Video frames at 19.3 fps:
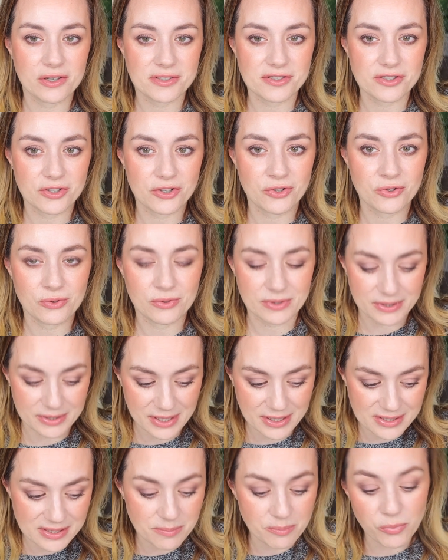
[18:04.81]
So
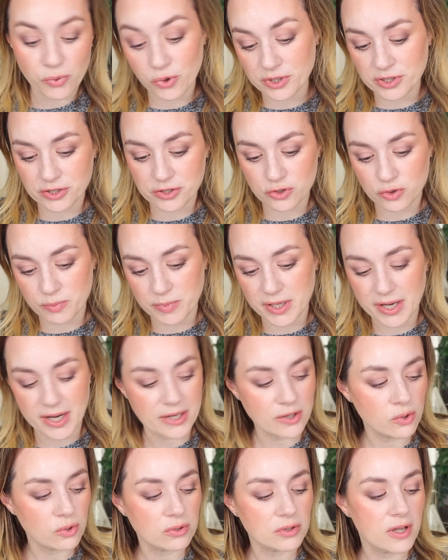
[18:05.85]
that's important to me. I
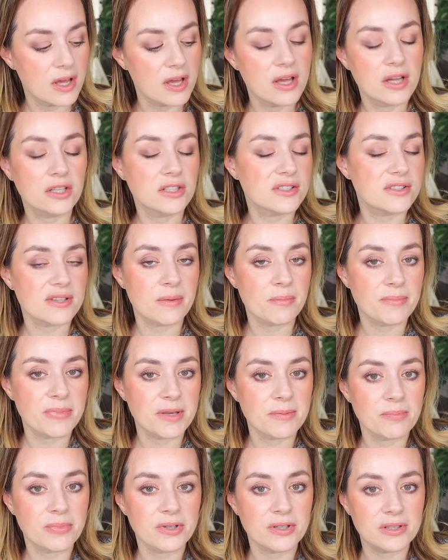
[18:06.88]
know some
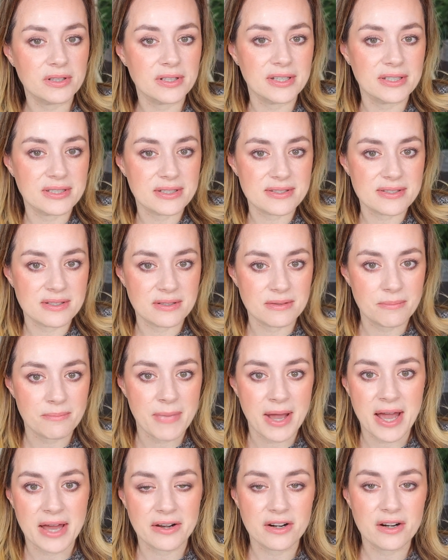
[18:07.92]
people it doesn't
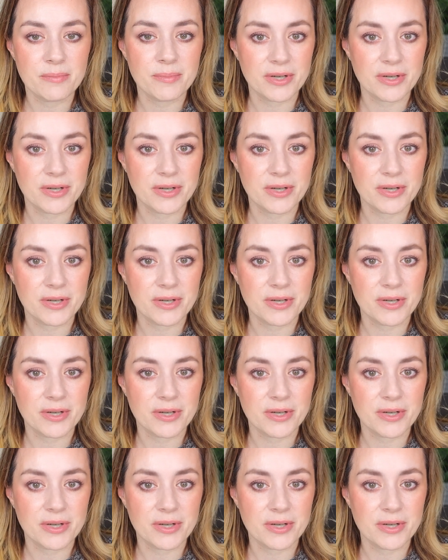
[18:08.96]
matter,